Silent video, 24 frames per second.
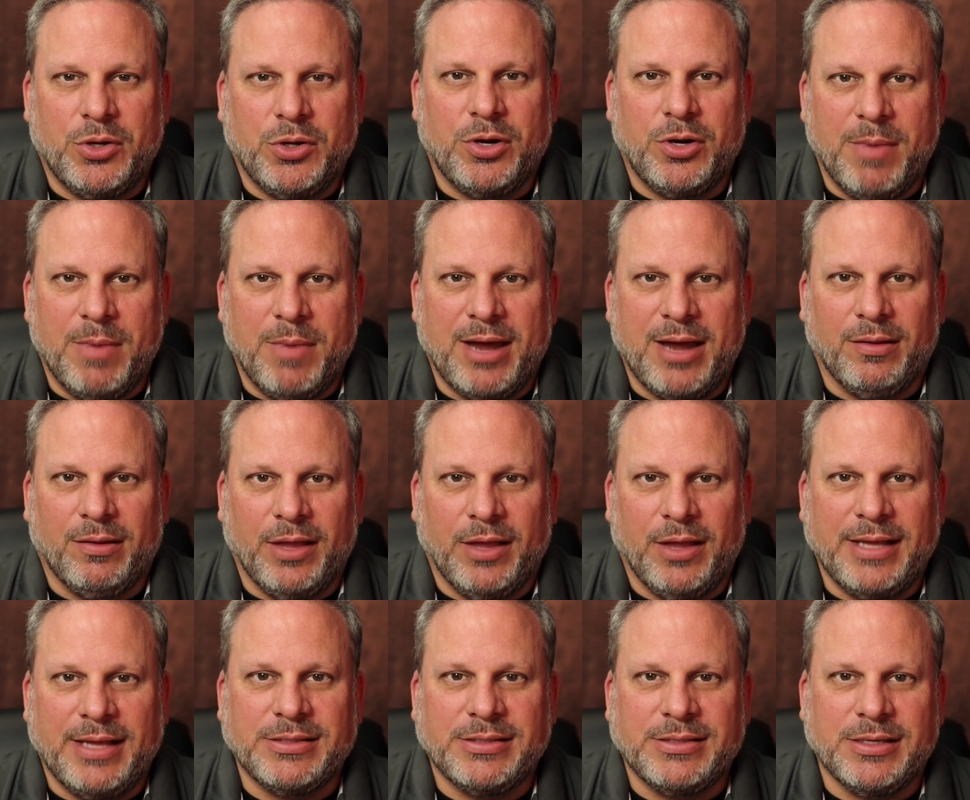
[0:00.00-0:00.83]
good amount
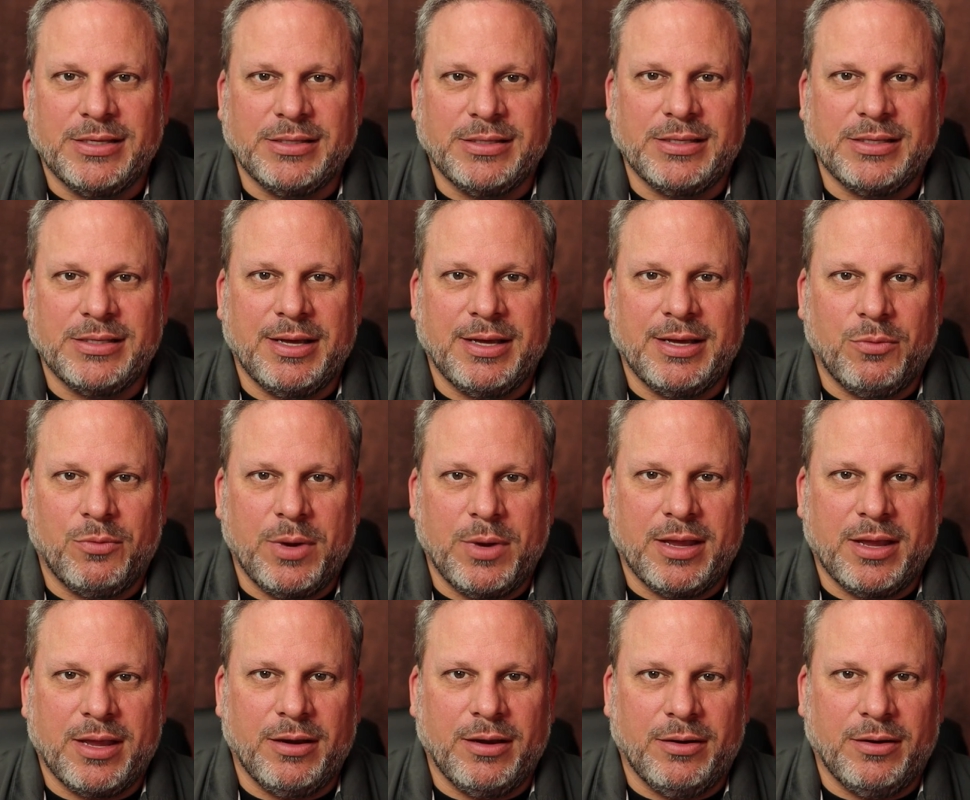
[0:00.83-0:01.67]
of lenses that
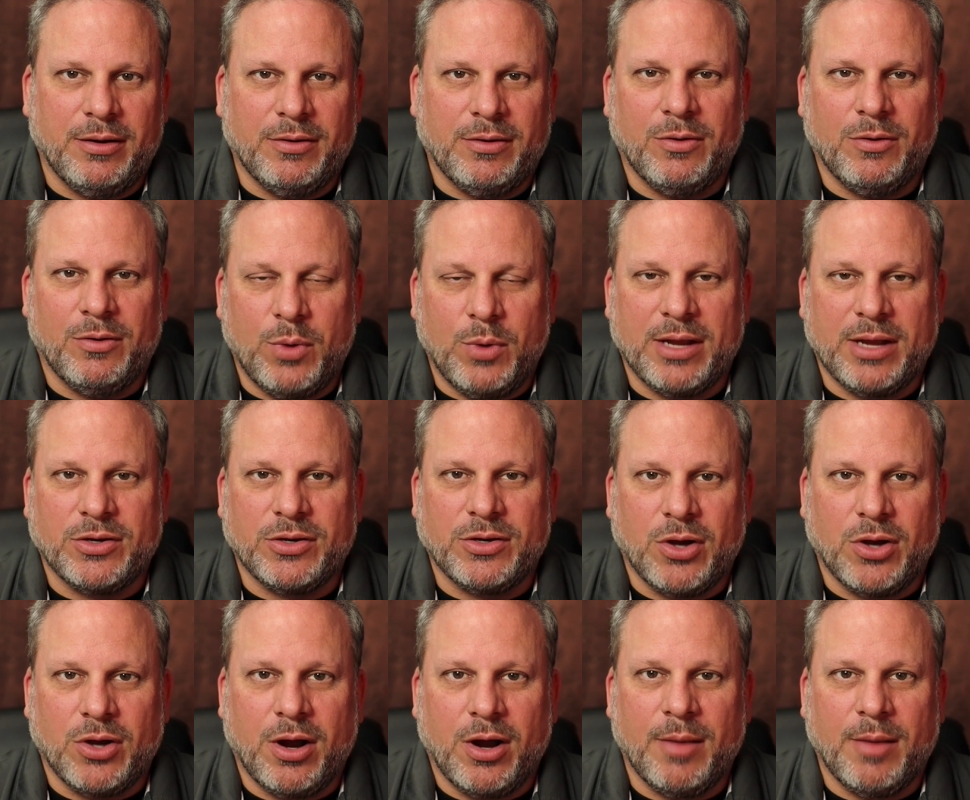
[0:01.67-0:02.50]
we
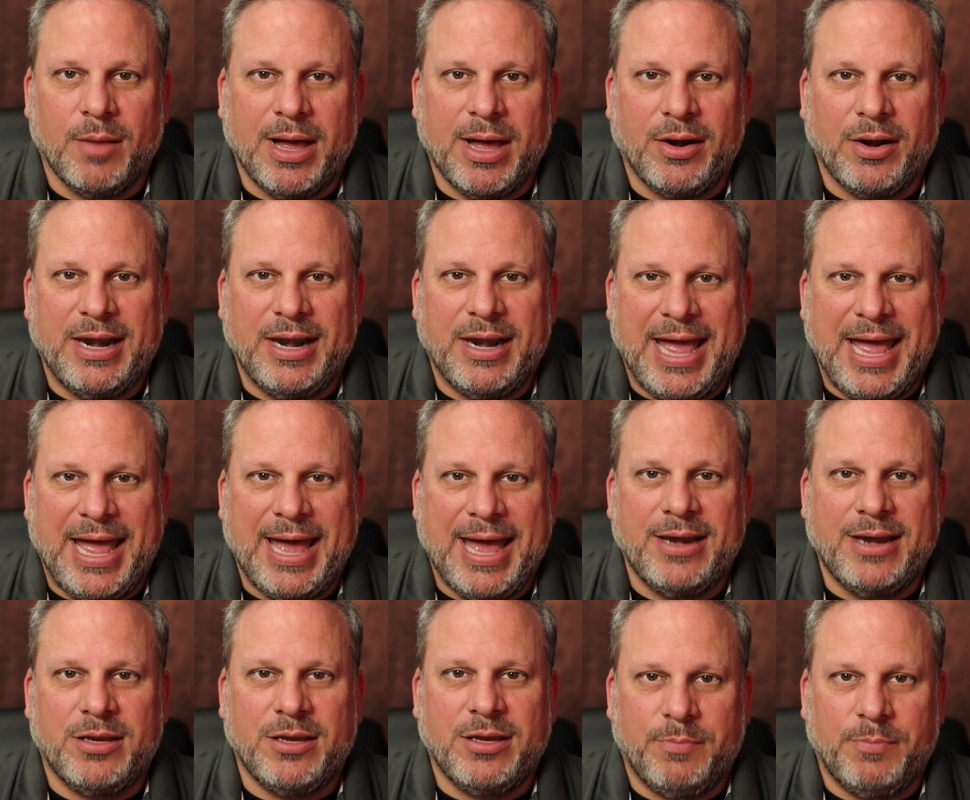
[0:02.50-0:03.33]
can talk about and
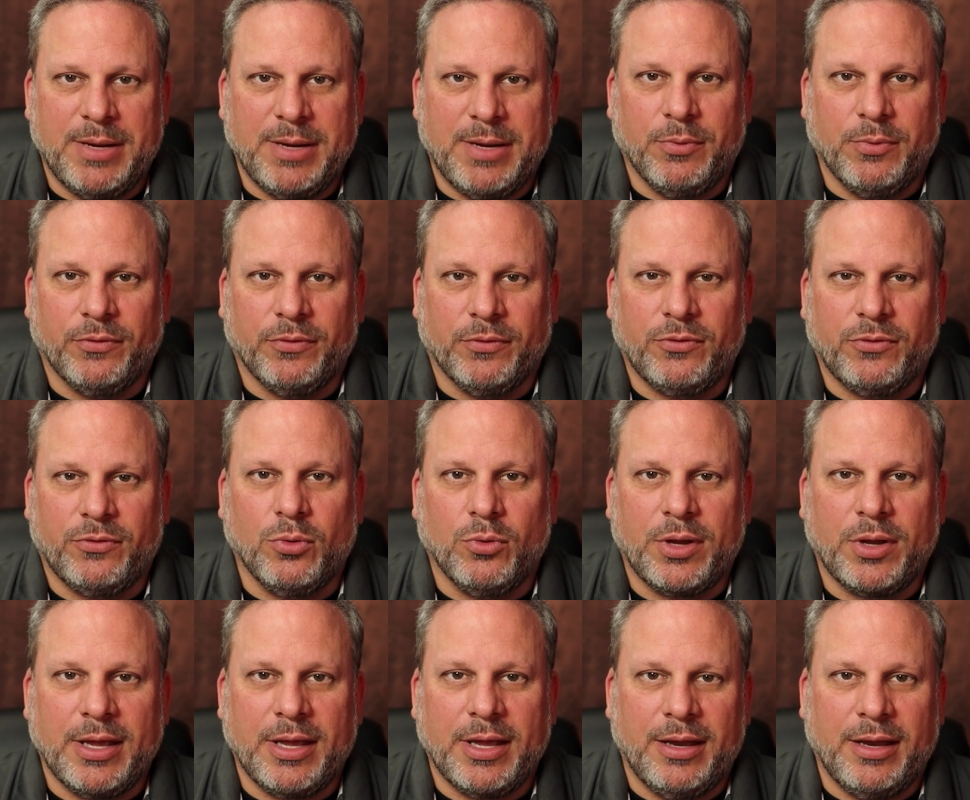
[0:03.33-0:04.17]
add to people's
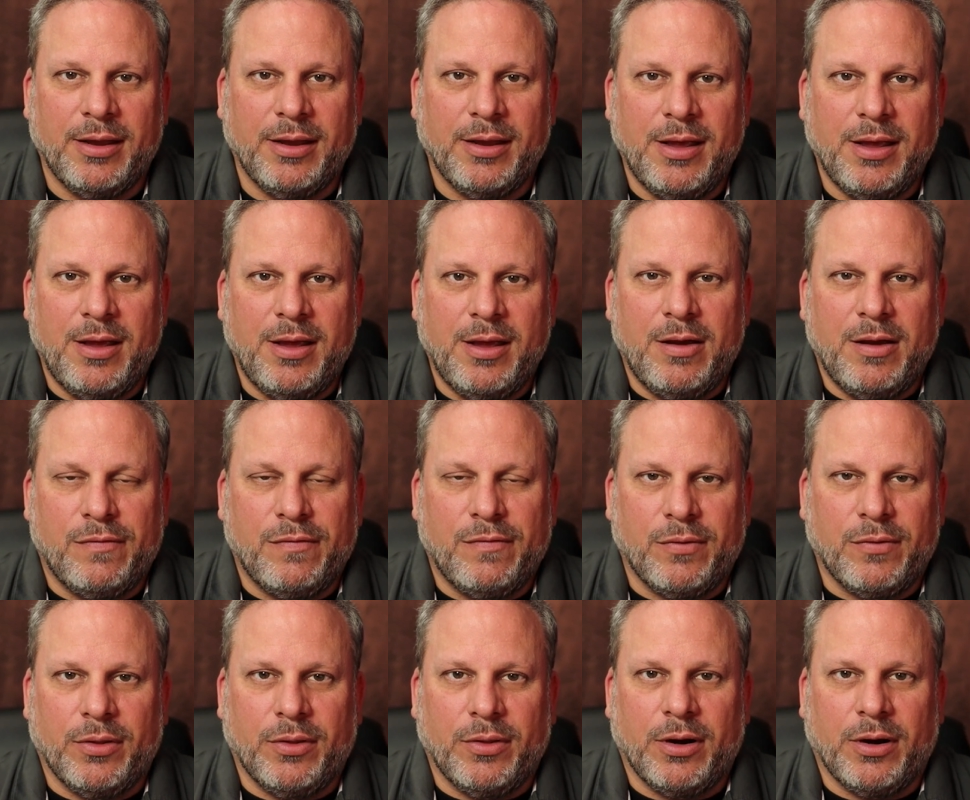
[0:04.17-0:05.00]
toolkit
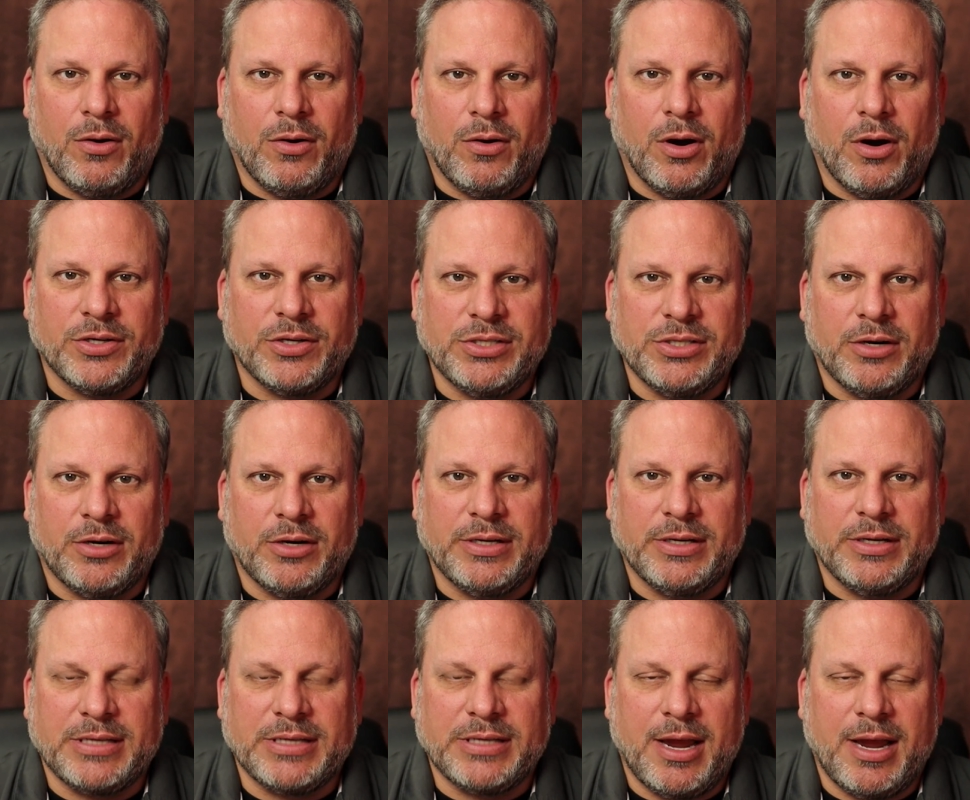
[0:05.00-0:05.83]
for their R
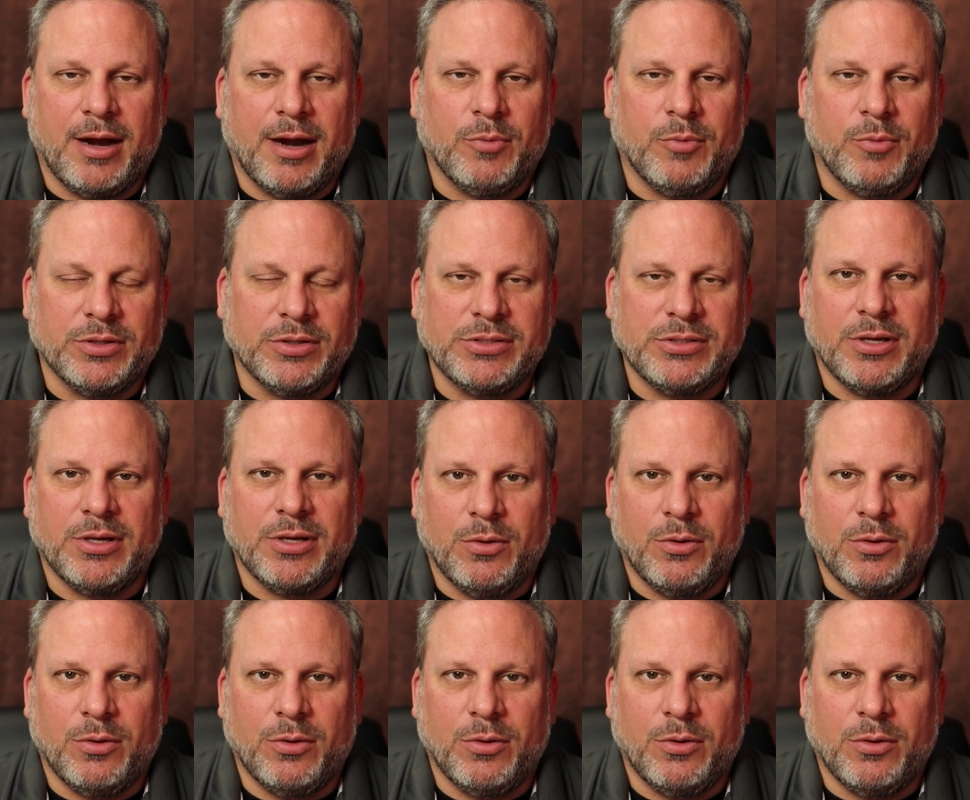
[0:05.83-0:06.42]
series cameras.